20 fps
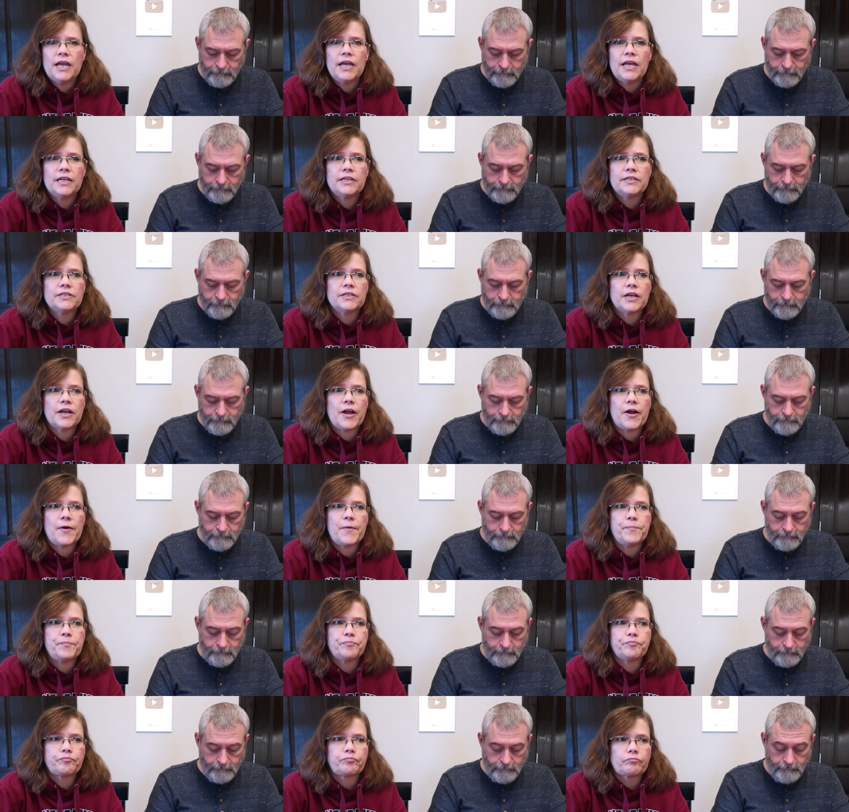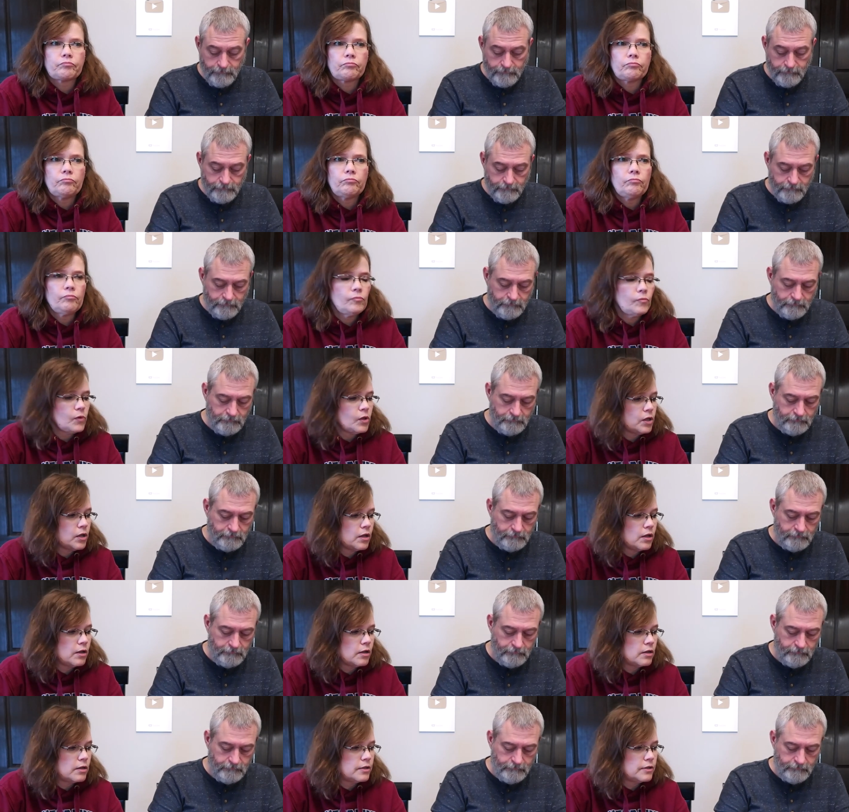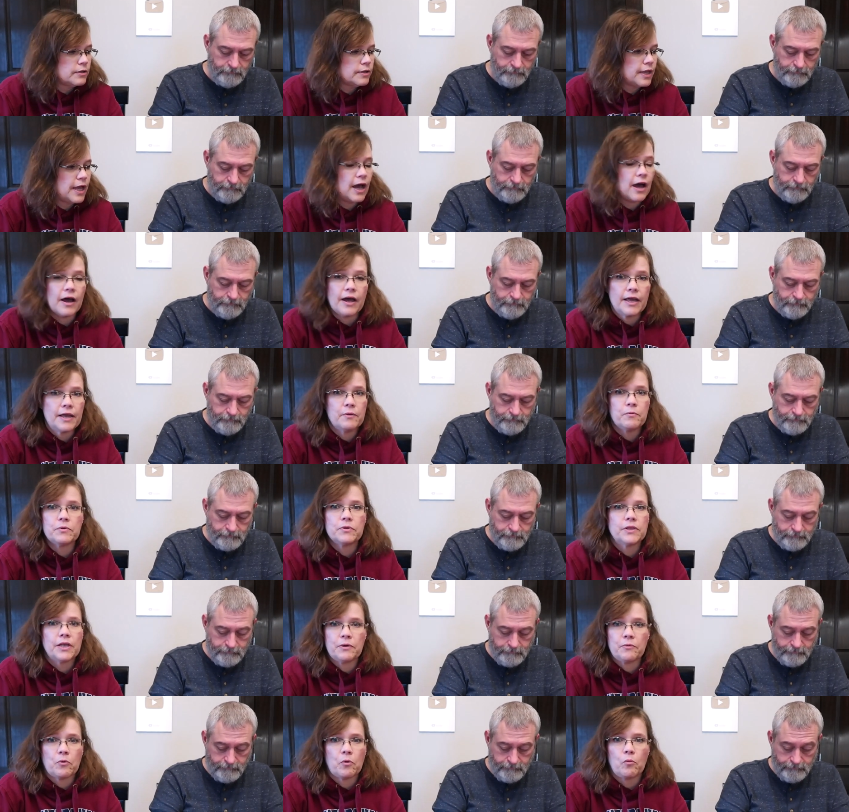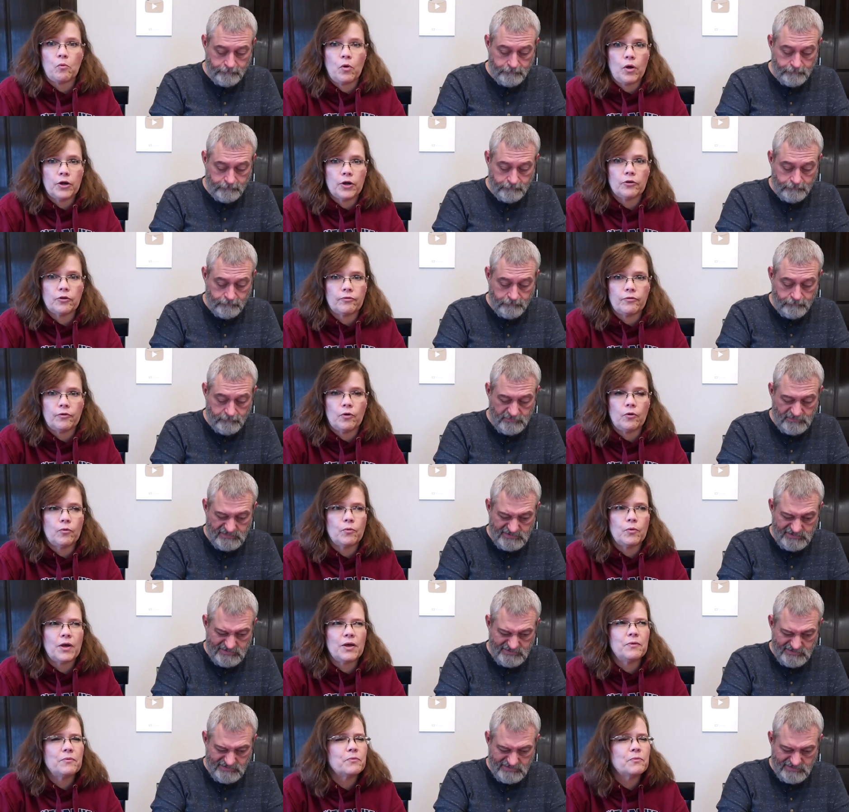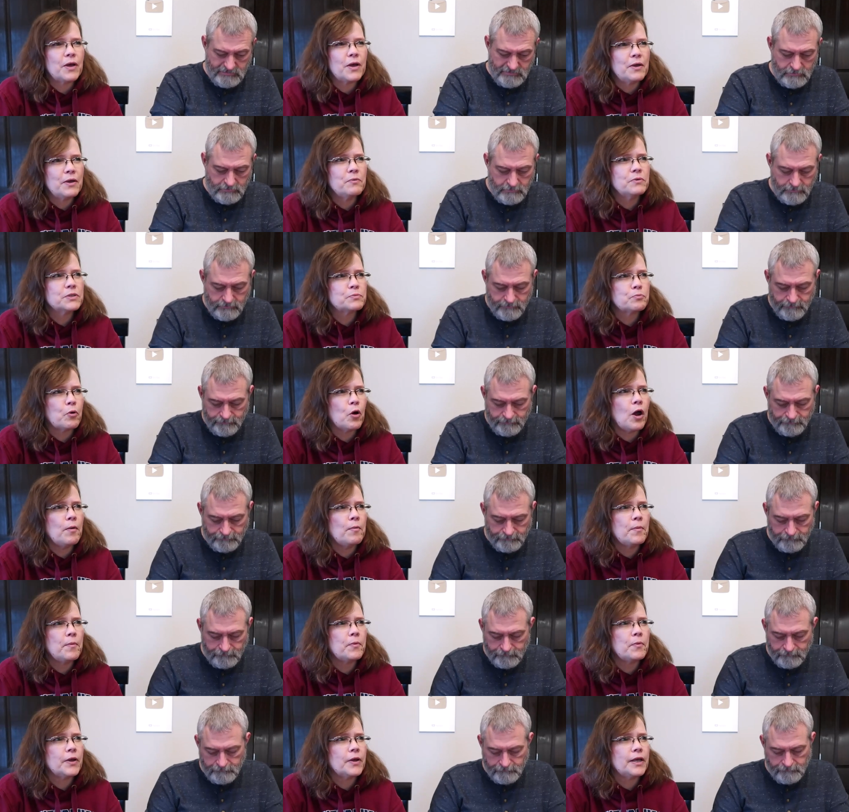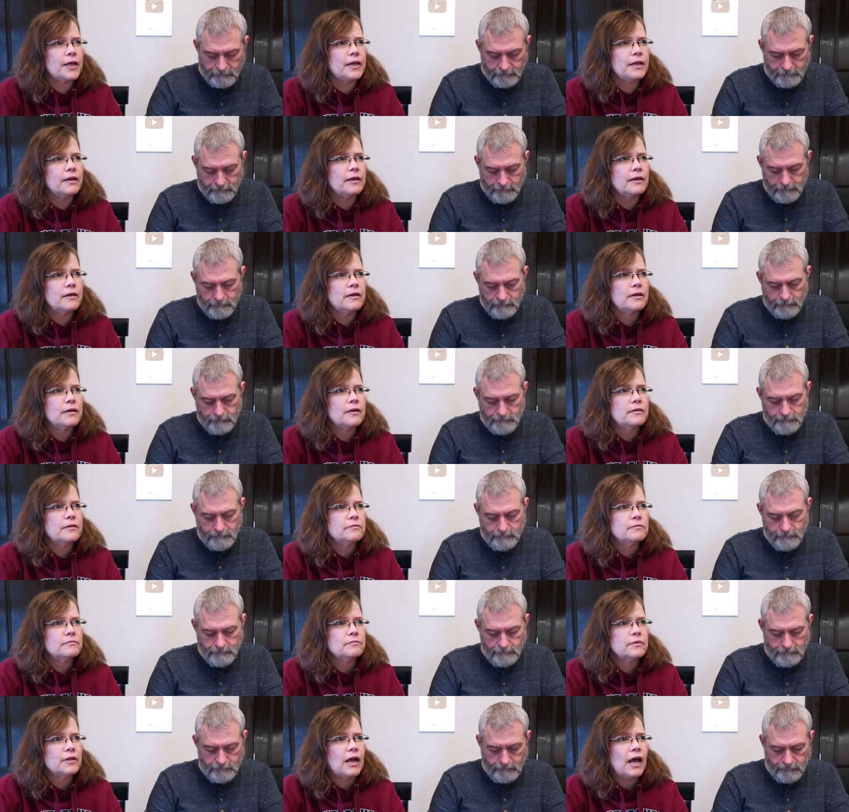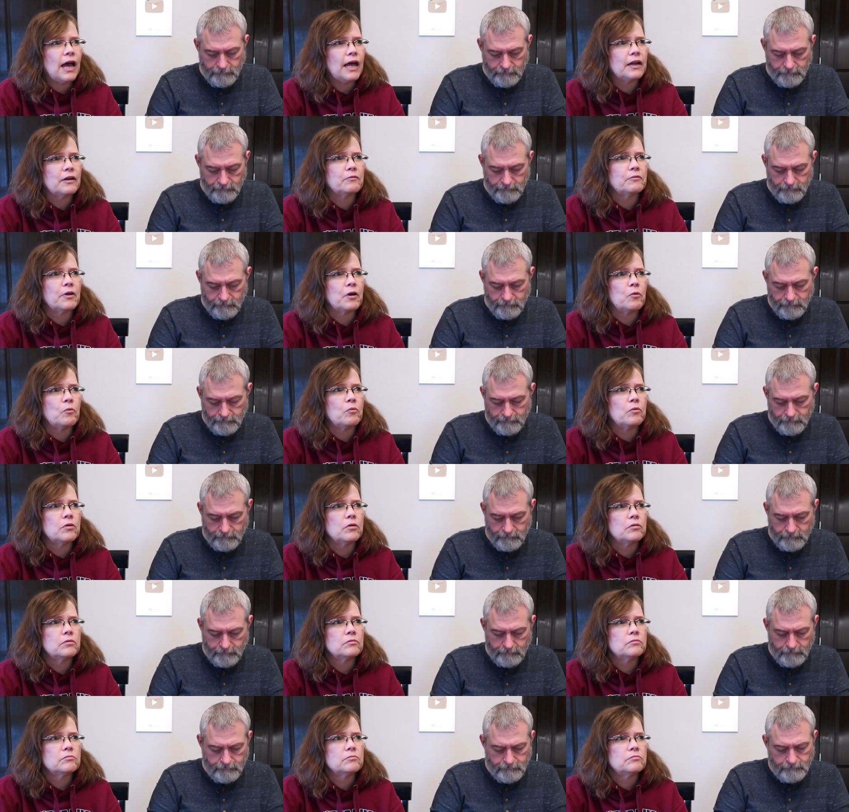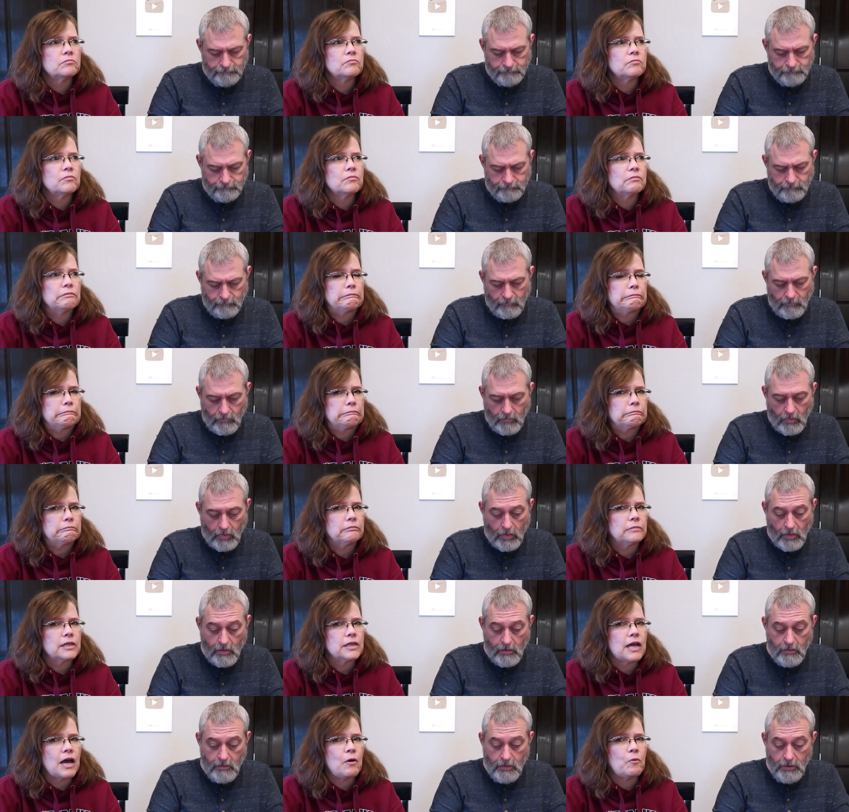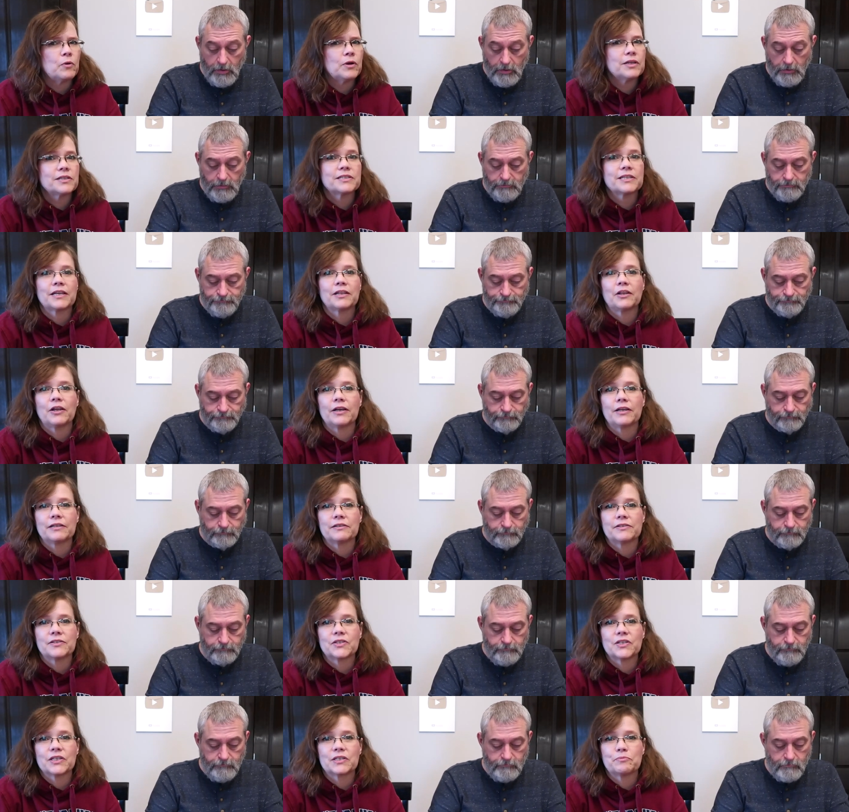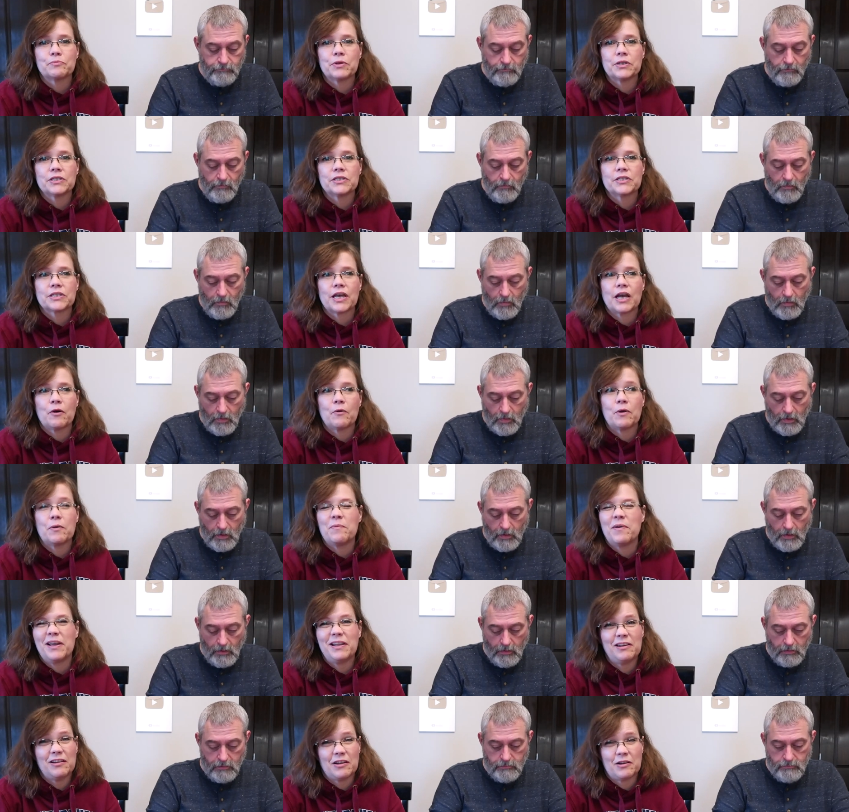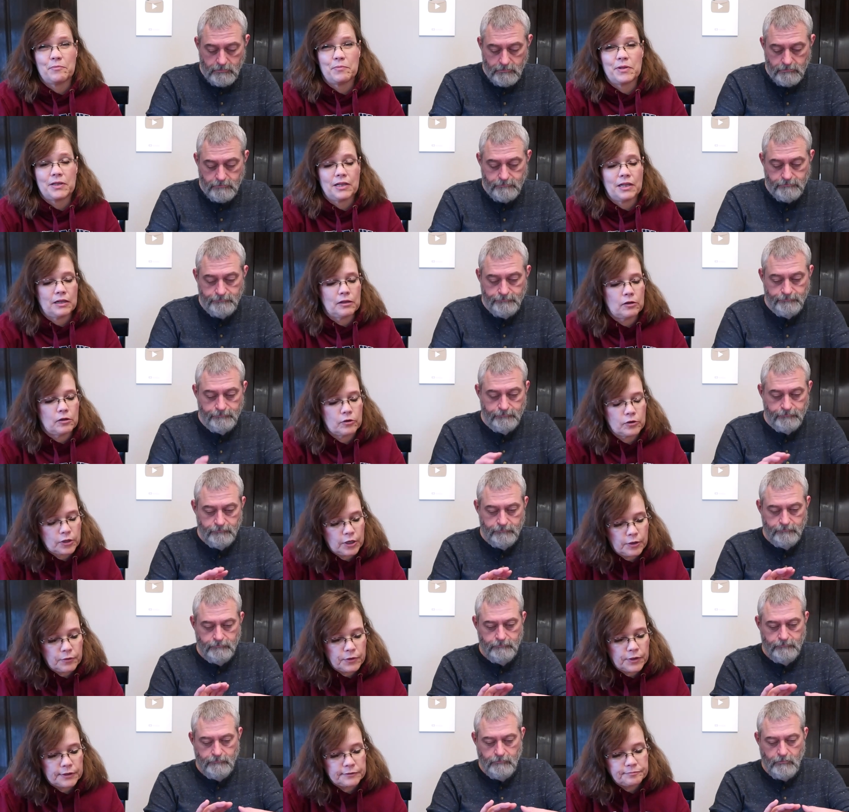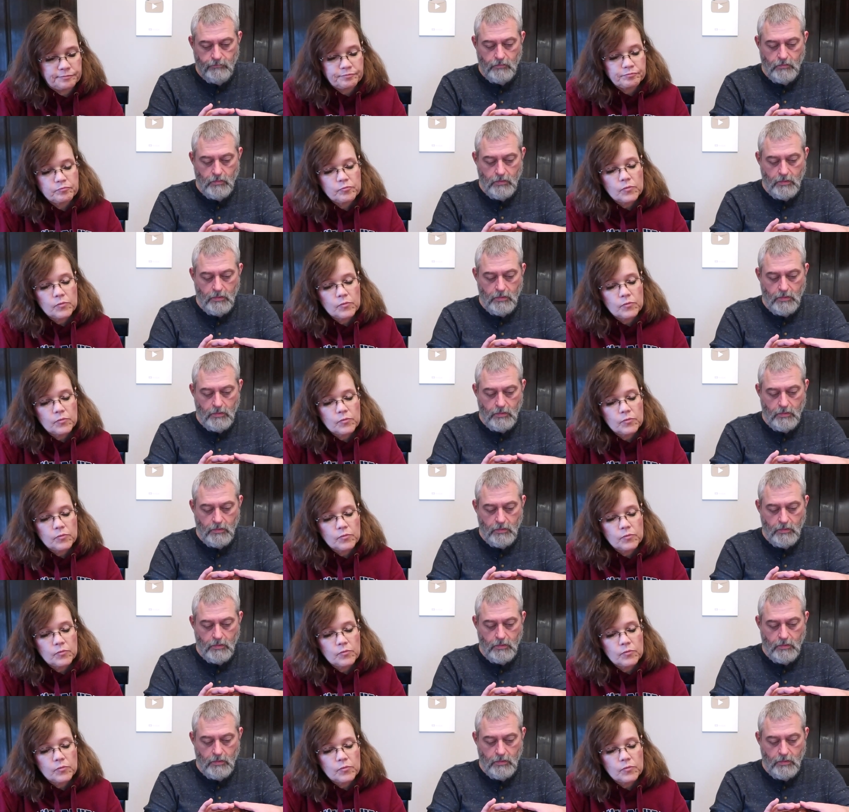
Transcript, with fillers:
Speaker 1: It, um, yeah, it was. They were wonderful. It, it was probably, I don't know. I want to say like six months ago. It may not have been that long ago though.